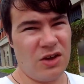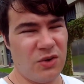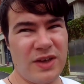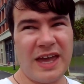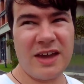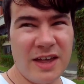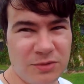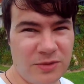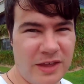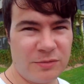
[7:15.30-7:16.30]
Okay
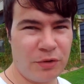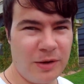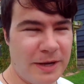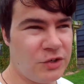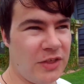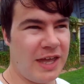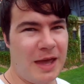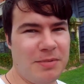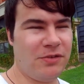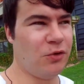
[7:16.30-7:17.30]
guys, well that's pretty much the
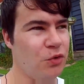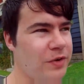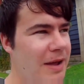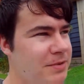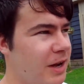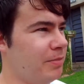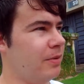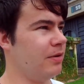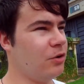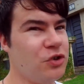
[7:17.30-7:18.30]
campus tour wrapped up.
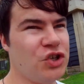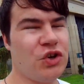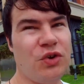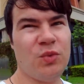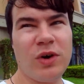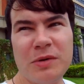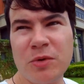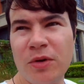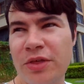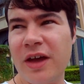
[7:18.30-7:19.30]
I'll just show you one
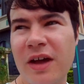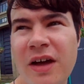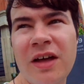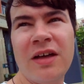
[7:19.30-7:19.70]
more thing.